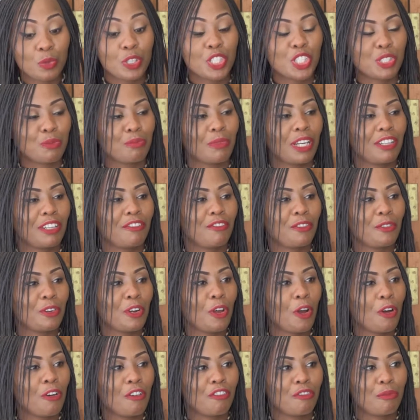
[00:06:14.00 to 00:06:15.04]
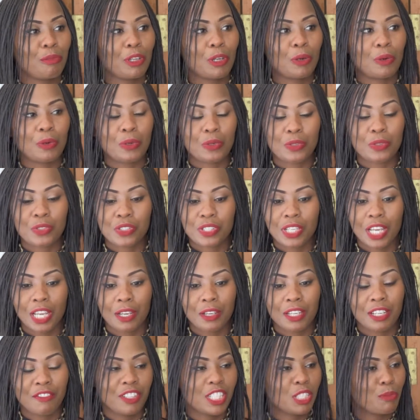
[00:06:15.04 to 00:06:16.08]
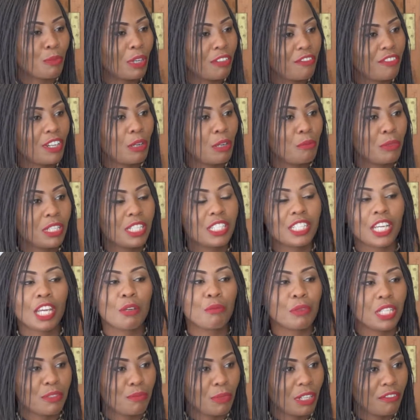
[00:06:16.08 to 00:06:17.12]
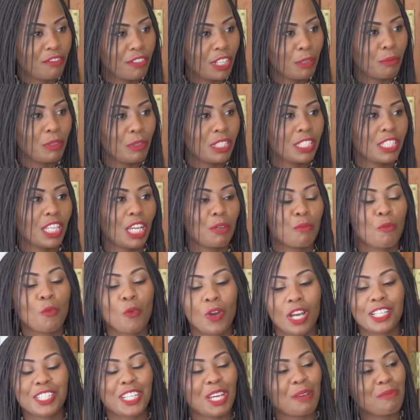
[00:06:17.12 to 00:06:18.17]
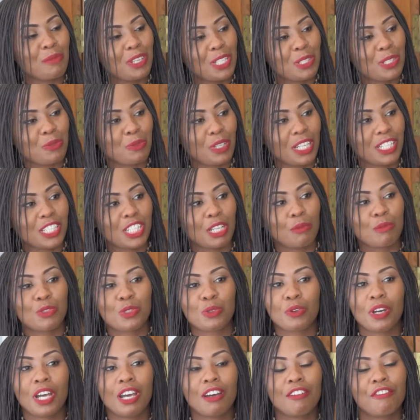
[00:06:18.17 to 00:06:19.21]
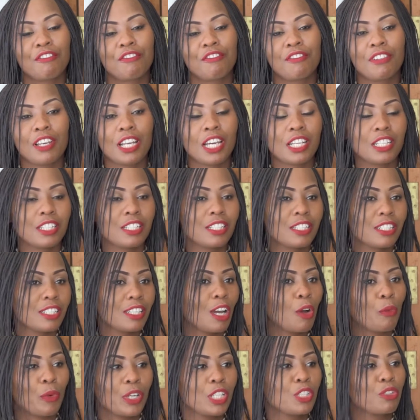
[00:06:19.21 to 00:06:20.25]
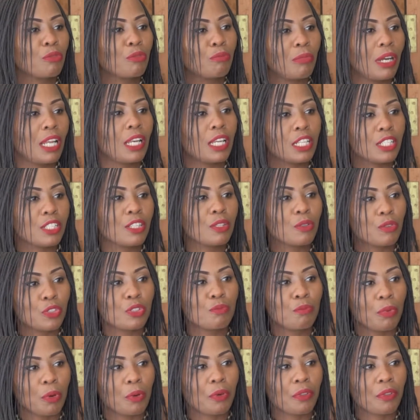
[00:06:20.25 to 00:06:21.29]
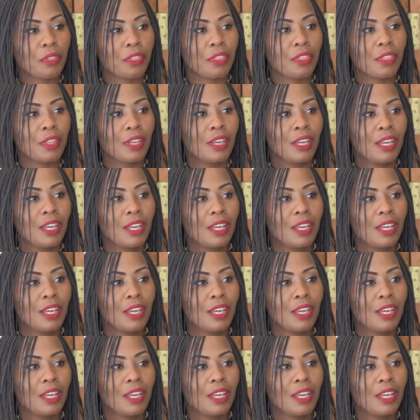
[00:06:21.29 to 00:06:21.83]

switch my phone off, because if it's my family time, it's my family time. Work time is work time. So I've learned a way to balance those both.